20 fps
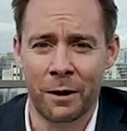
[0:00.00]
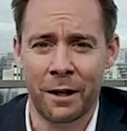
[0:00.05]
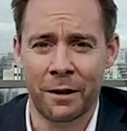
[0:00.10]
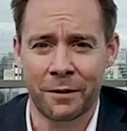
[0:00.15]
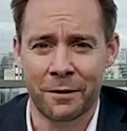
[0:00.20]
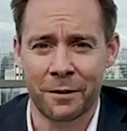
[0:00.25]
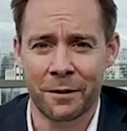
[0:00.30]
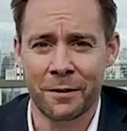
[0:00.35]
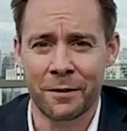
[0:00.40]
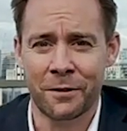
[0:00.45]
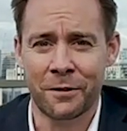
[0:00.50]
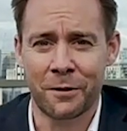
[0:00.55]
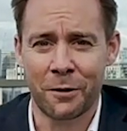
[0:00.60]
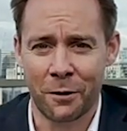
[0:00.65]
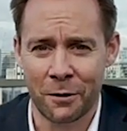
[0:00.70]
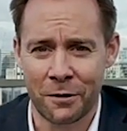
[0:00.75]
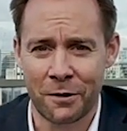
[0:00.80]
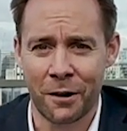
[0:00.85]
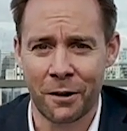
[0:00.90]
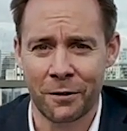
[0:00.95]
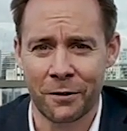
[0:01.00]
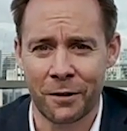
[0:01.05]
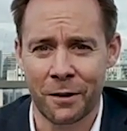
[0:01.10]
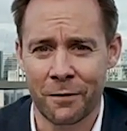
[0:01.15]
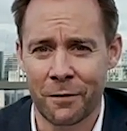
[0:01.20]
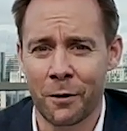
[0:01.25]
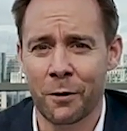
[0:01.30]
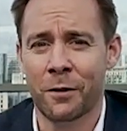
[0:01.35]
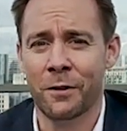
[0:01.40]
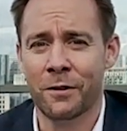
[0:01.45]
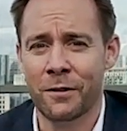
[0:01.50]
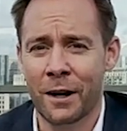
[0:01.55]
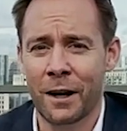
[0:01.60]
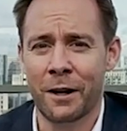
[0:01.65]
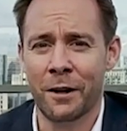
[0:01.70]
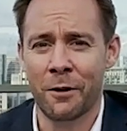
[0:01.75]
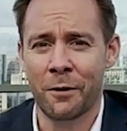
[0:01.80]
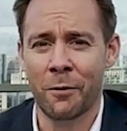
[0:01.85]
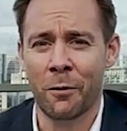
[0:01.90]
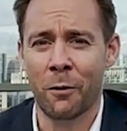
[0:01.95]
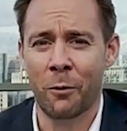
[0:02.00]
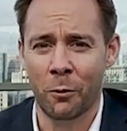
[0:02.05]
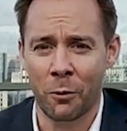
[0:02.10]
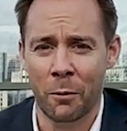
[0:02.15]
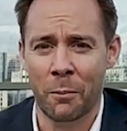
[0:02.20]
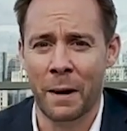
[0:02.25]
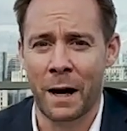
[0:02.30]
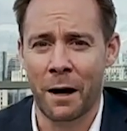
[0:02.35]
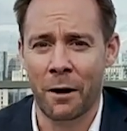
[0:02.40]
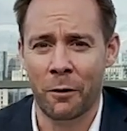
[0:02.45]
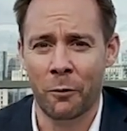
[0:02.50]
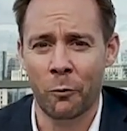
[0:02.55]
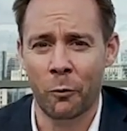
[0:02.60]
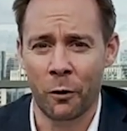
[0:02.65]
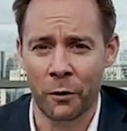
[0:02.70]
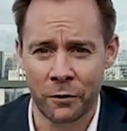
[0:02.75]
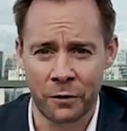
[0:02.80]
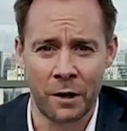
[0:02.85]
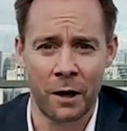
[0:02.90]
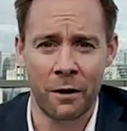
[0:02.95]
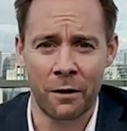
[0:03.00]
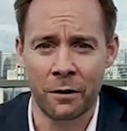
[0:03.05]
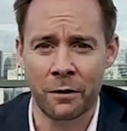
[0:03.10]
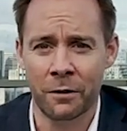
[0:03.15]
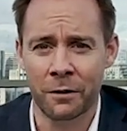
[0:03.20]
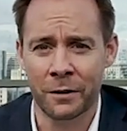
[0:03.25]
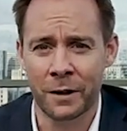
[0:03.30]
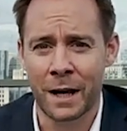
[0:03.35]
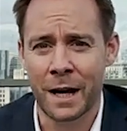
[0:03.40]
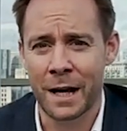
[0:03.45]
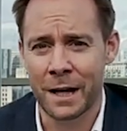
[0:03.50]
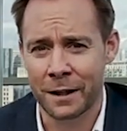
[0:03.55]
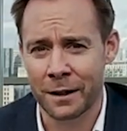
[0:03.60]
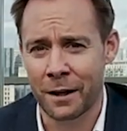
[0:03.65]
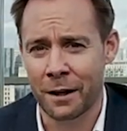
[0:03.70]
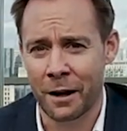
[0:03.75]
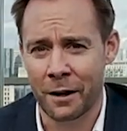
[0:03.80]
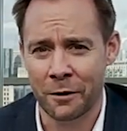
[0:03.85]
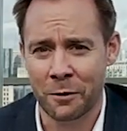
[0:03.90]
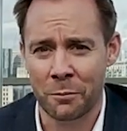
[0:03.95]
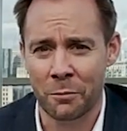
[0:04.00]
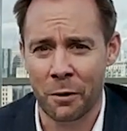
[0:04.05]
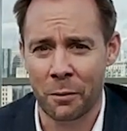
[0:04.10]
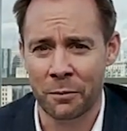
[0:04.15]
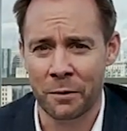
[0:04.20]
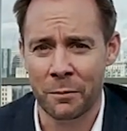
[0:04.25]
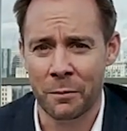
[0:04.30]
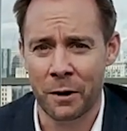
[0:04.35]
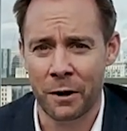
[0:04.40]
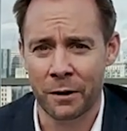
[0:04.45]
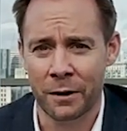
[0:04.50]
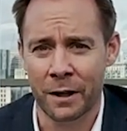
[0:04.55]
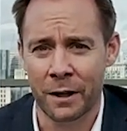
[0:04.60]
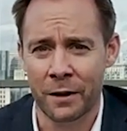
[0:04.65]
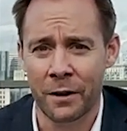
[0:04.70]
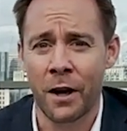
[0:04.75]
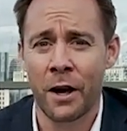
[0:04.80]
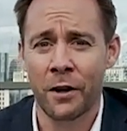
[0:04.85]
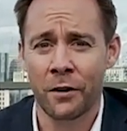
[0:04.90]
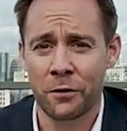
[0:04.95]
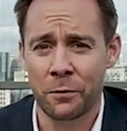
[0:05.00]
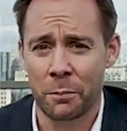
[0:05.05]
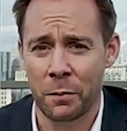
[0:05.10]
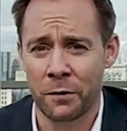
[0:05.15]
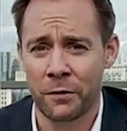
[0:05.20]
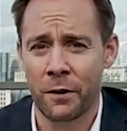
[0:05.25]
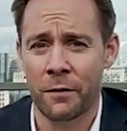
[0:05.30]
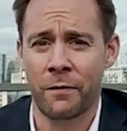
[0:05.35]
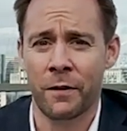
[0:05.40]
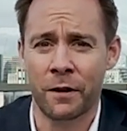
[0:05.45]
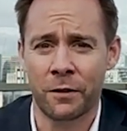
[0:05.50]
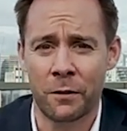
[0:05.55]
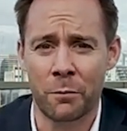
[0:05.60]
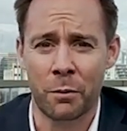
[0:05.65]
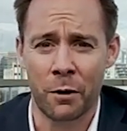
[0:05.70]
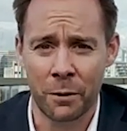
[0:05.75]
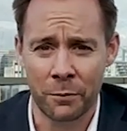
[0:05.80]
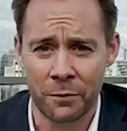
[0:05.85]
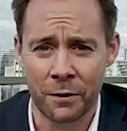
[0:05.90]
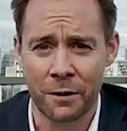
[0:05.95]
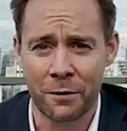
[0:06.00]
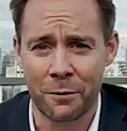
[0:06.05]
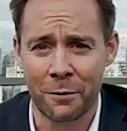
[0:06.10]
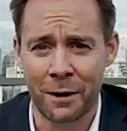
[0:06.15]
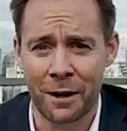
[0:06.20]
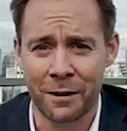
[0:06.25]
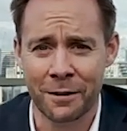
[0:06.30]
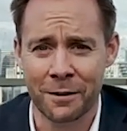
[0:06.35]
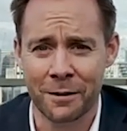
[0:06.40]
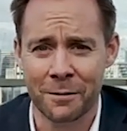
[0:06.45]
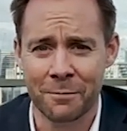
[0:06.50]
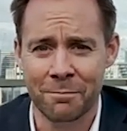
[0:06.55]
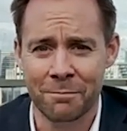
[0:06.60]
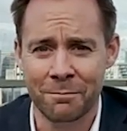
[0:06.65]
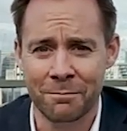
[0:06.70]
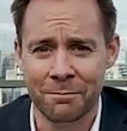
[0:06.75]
London, Scott Joseph, who can tell you all about what's going on in the London property market specific to Prime Central London.